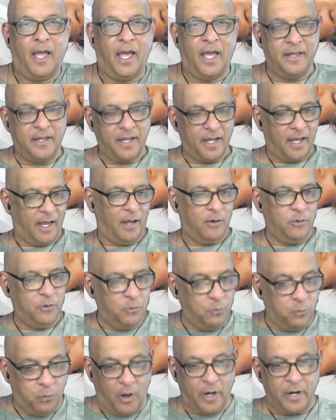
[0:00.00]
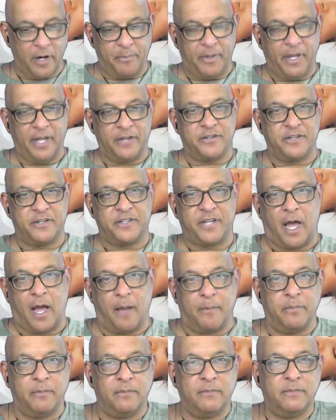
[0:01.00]
And that you want to be at your
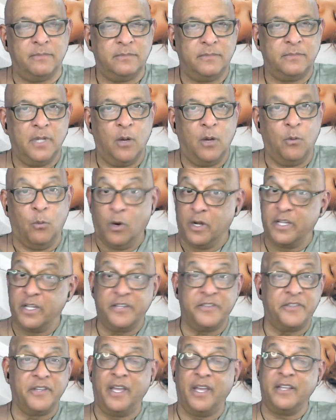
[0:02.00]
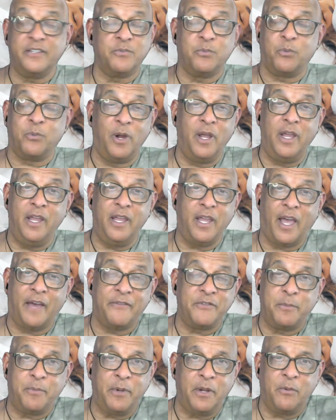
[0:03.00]
top. One of the things we
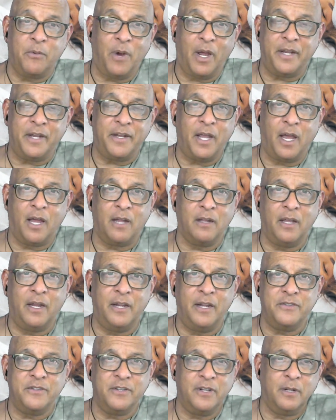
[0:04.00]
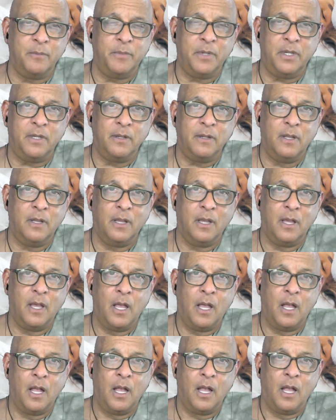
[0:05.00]
have to be right now, ladies and gentlemen,
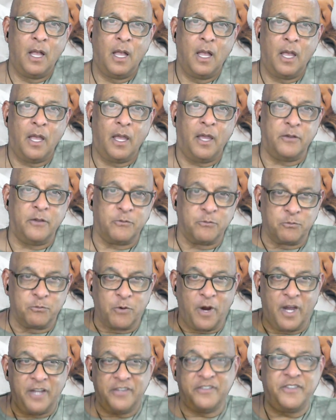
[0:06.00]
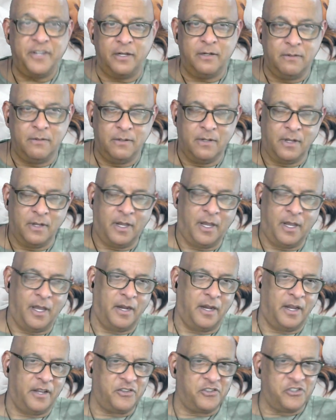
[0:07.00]
is rested
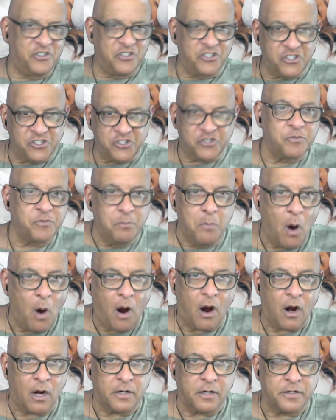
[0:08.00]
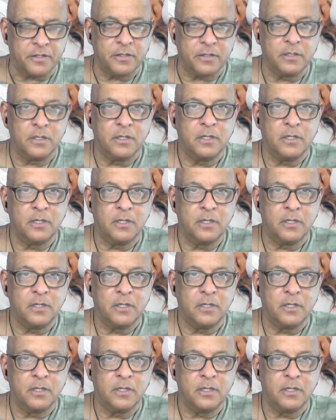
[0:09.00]
and is smart.